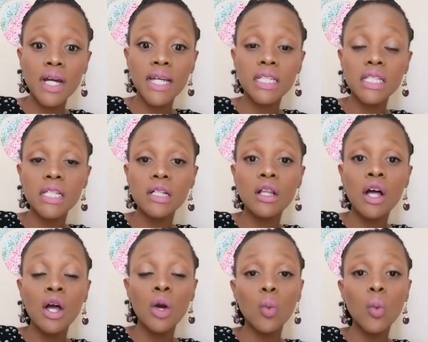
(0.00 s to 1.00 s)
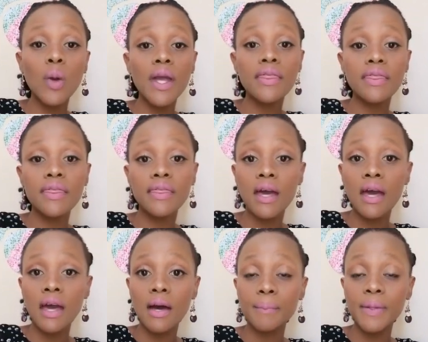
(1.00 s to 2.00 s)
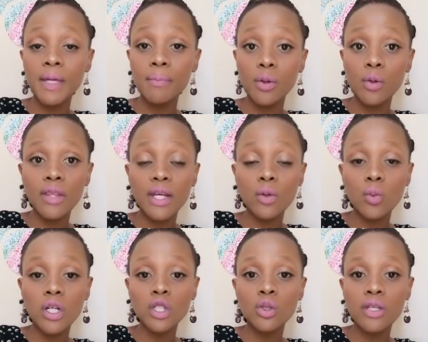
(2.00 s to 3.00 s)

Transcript: I deal with people that want